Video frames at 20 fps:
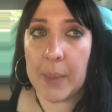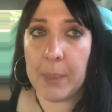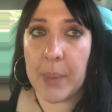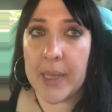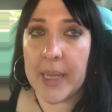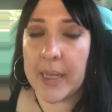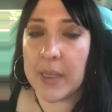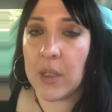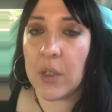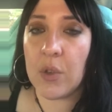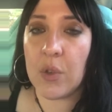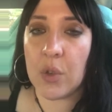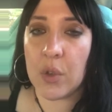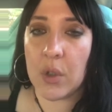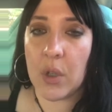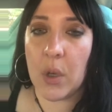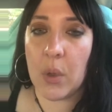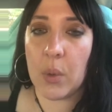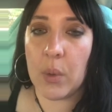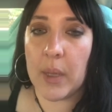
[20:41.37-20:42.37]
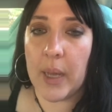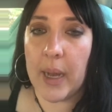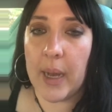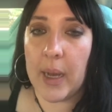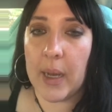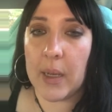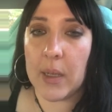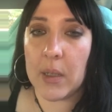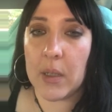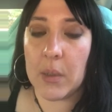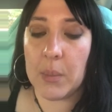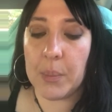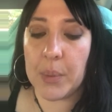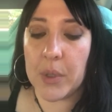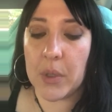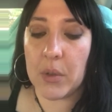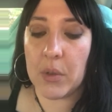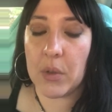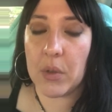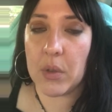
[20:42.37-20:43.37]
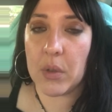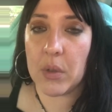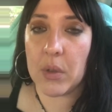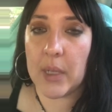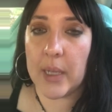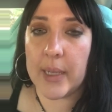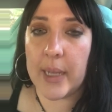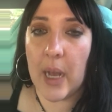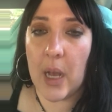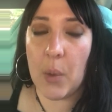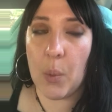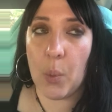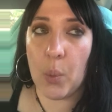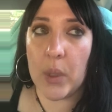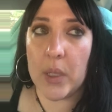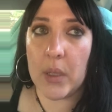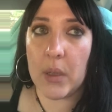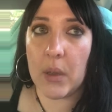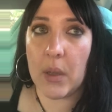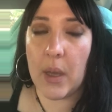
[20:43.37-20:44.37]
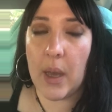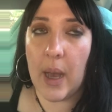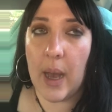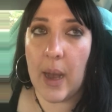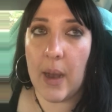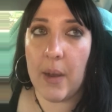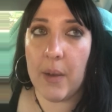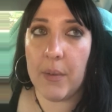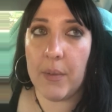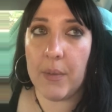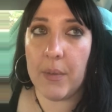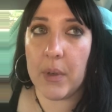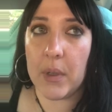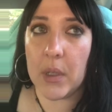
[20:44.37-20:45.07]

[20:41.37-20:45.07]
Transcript: but I need to know that the person that I'm with have